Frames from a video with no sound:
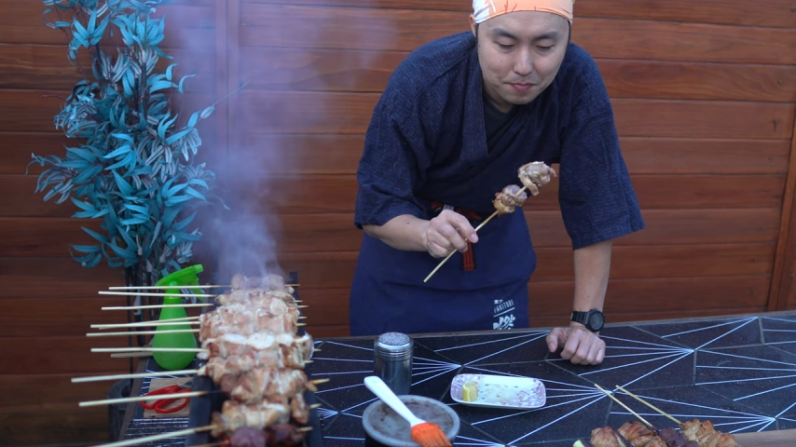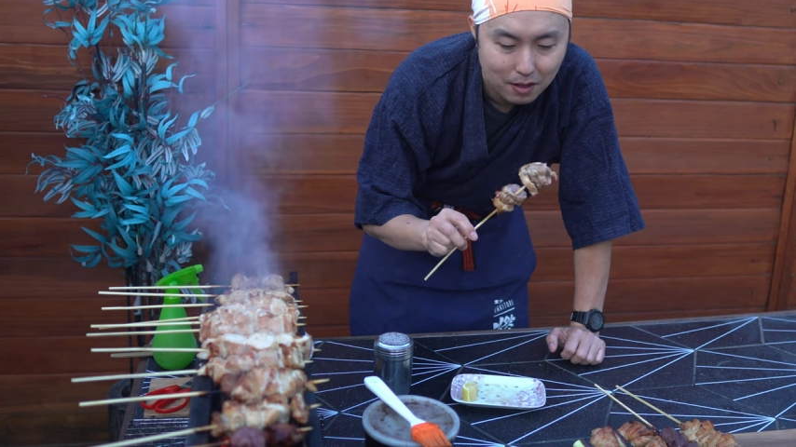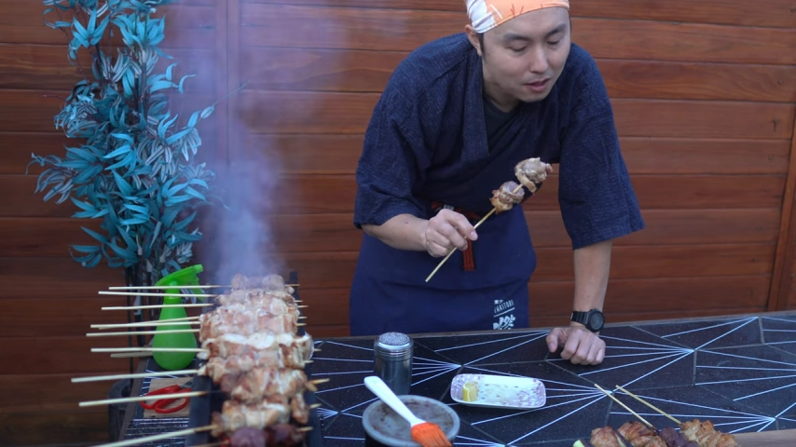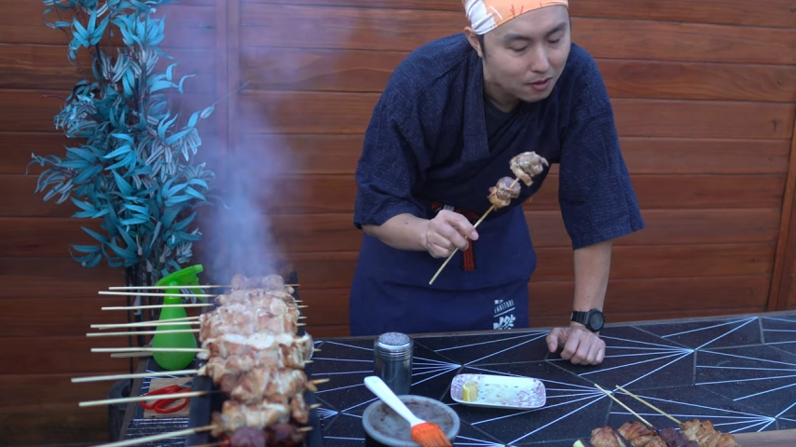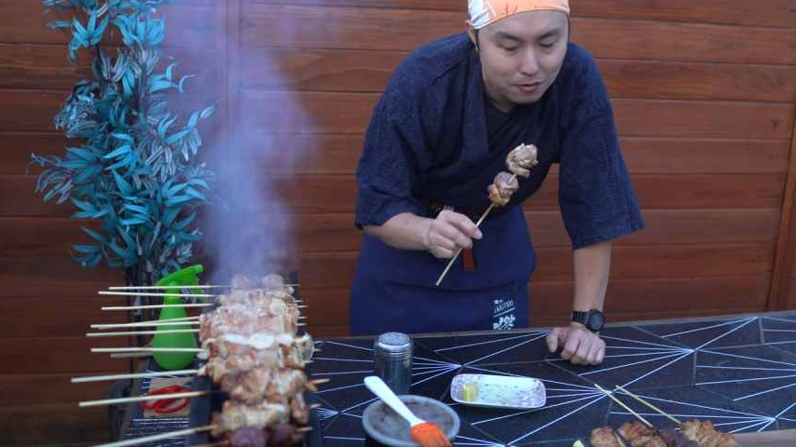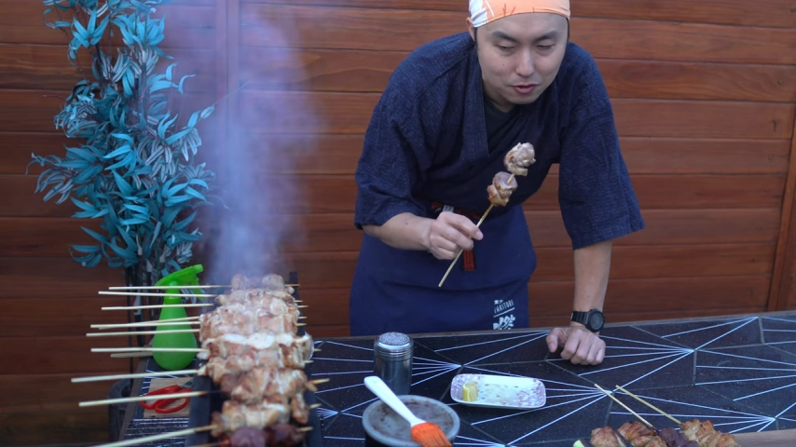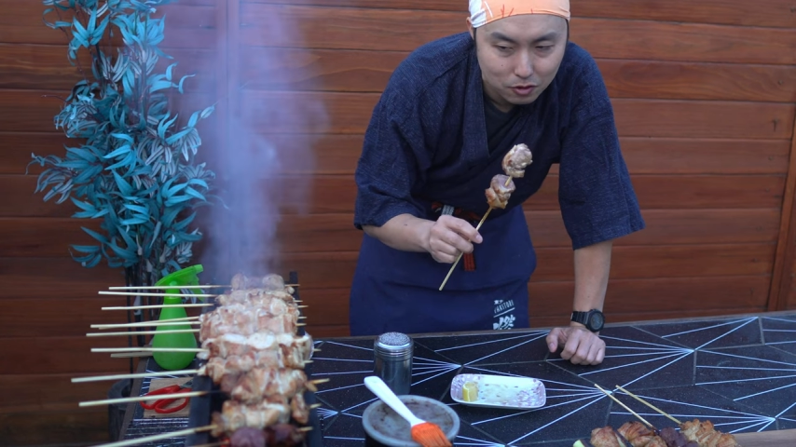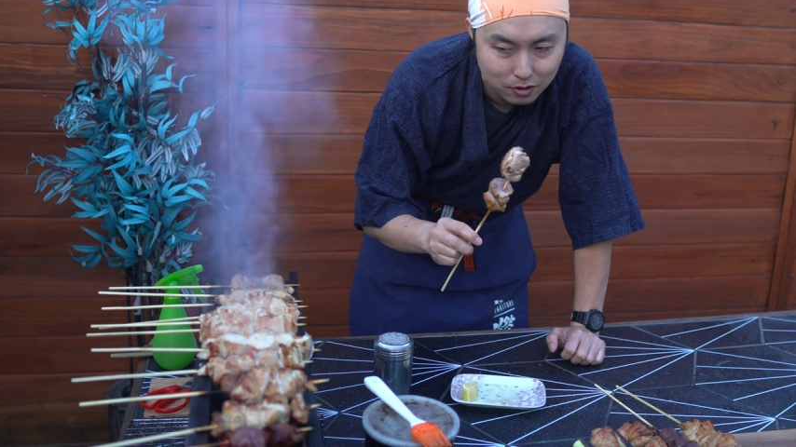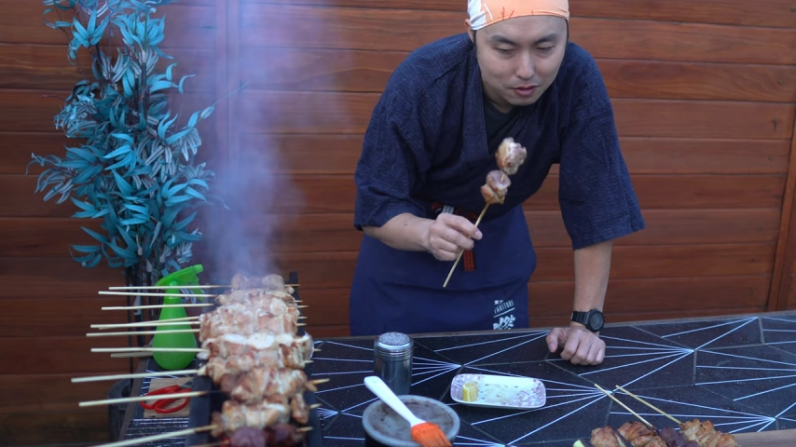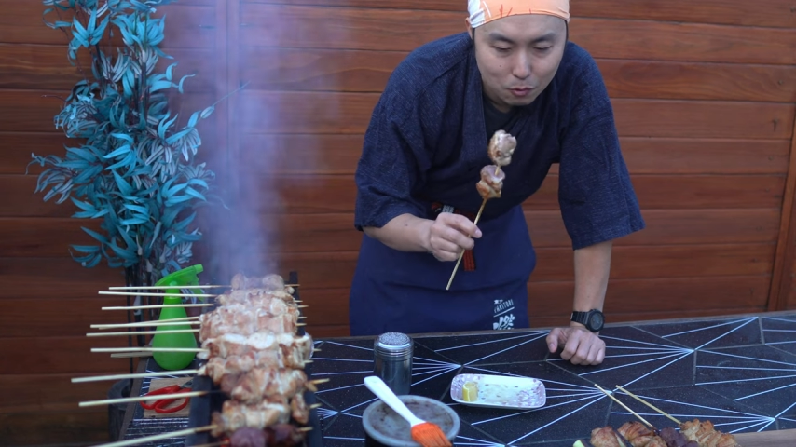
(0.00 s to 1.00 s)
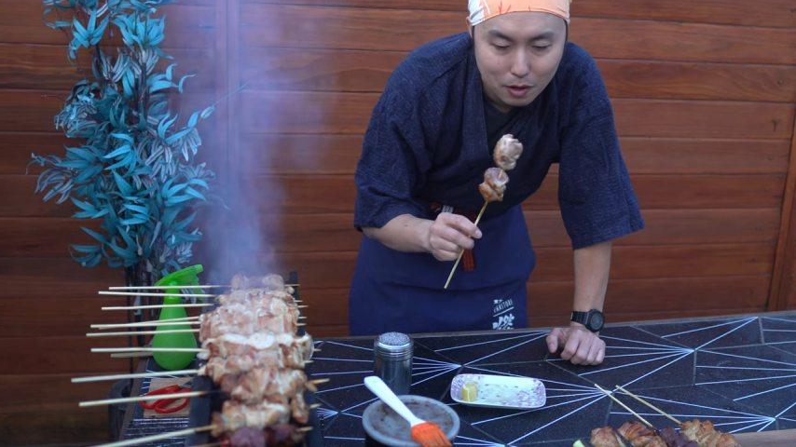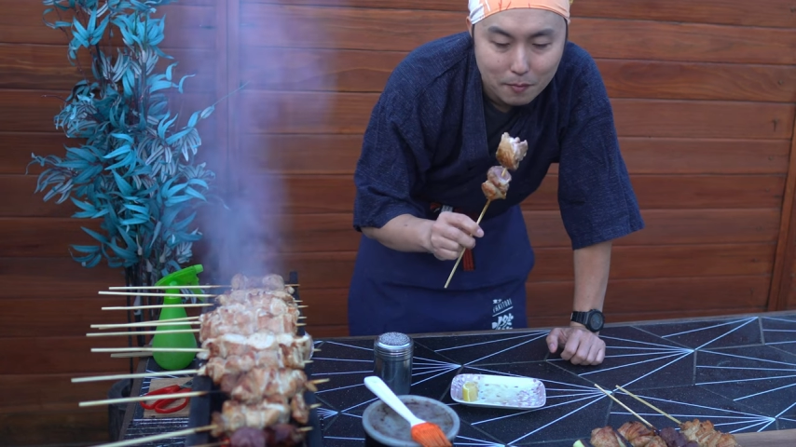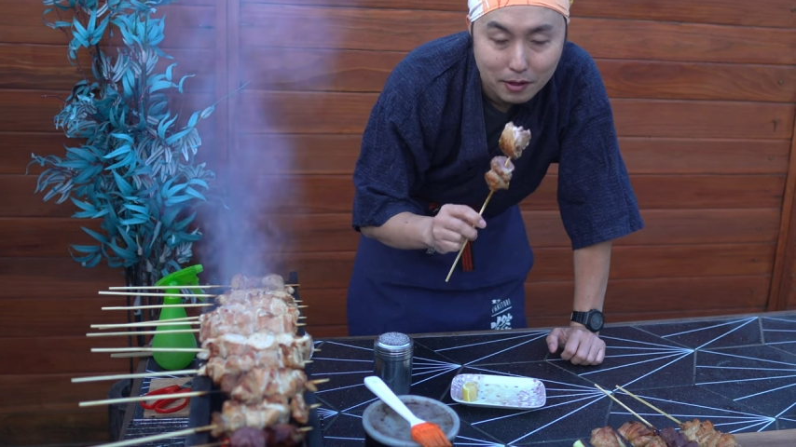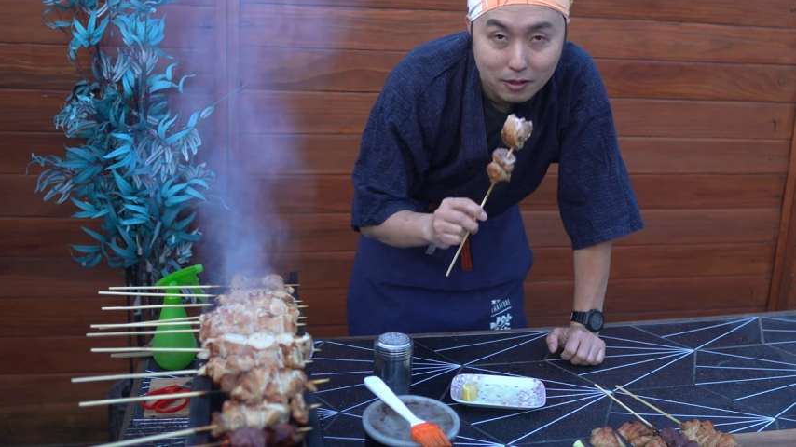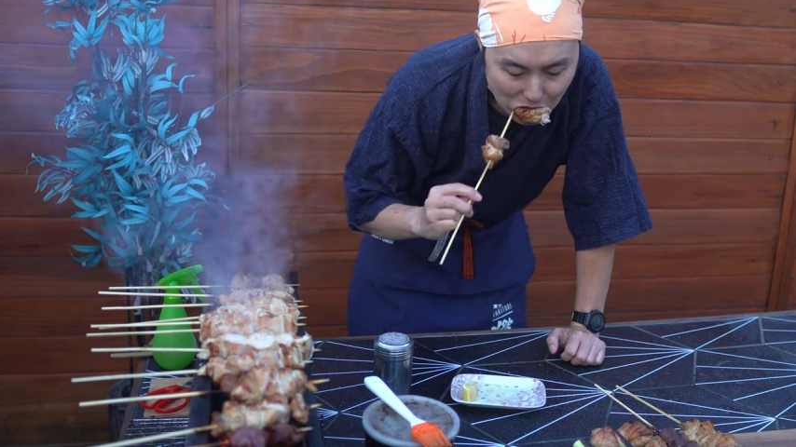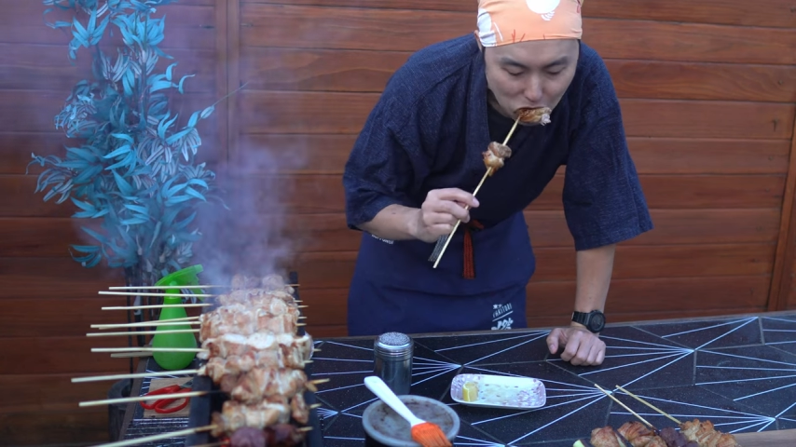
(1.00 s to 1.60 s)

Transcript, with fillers: like oven turkey, way better.